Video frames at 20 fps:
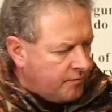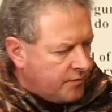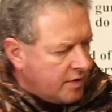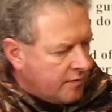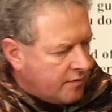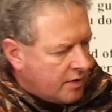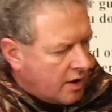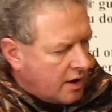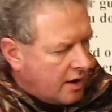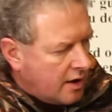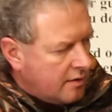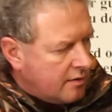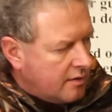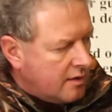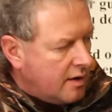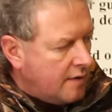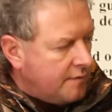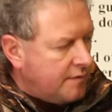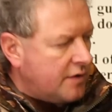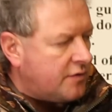You've
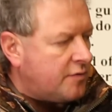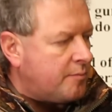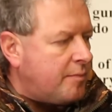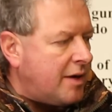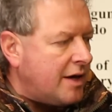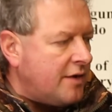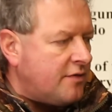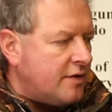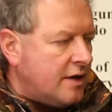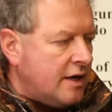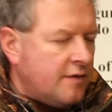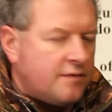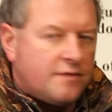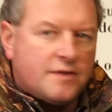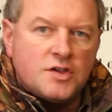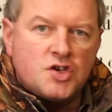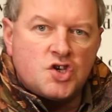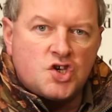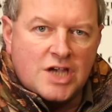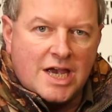got this basically is
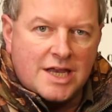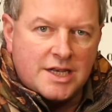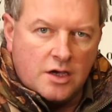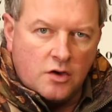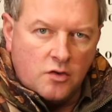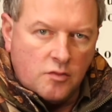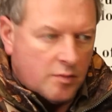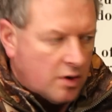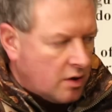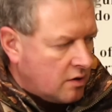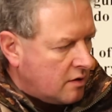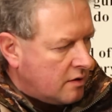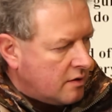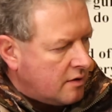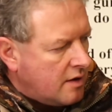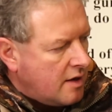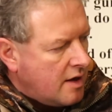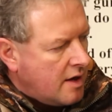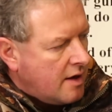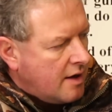the Shadow model,
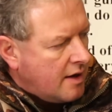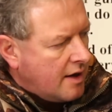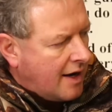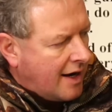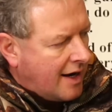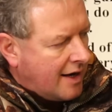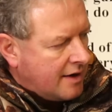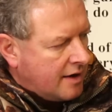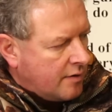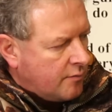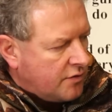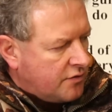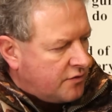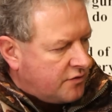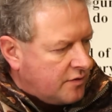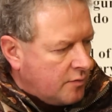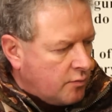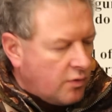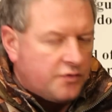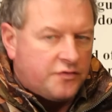and it
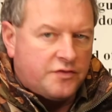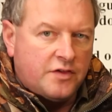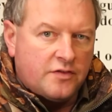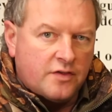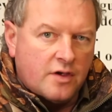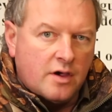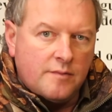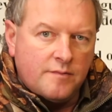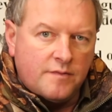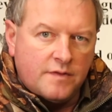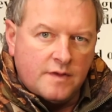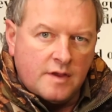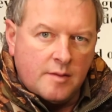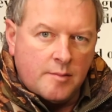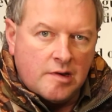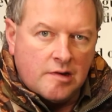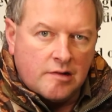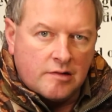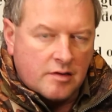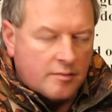was designed for the
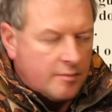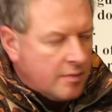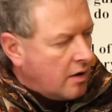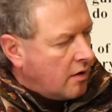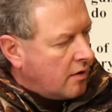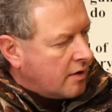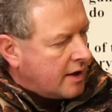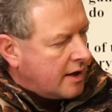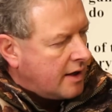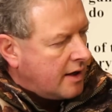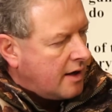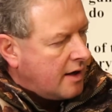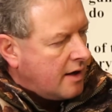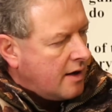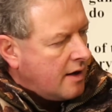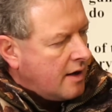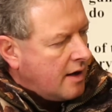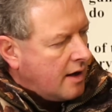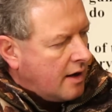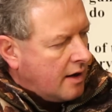American market,
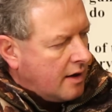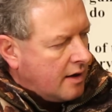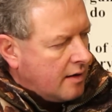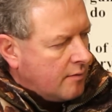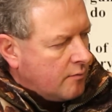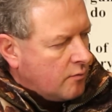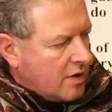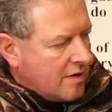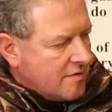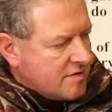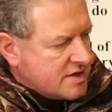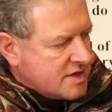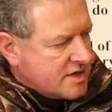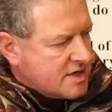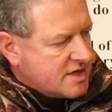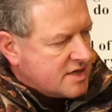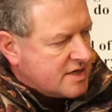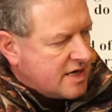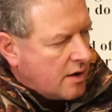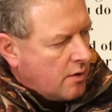whereas the
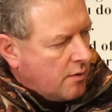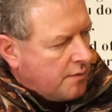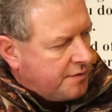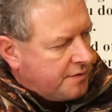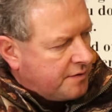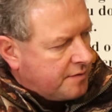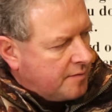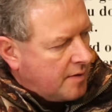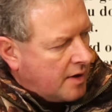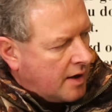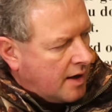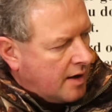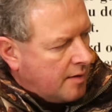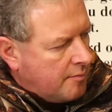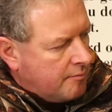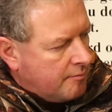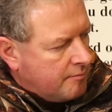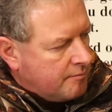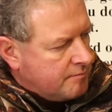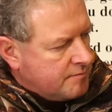Stealth
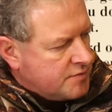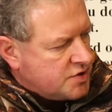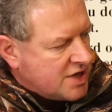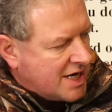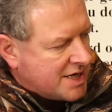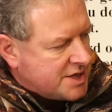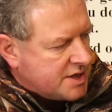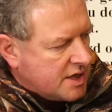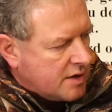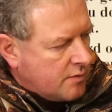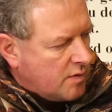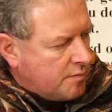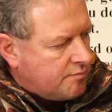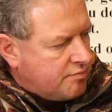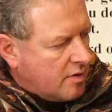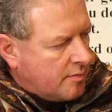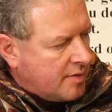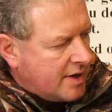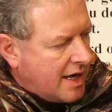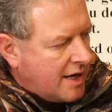chassis would
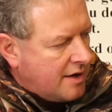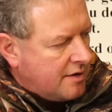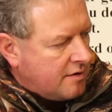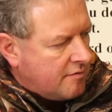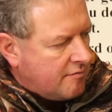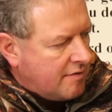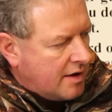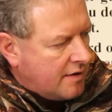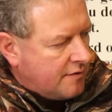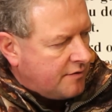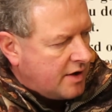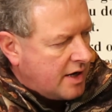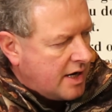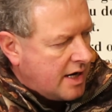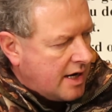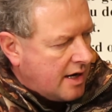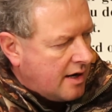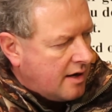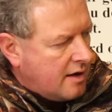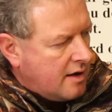probably end around
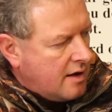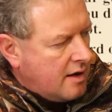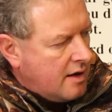here.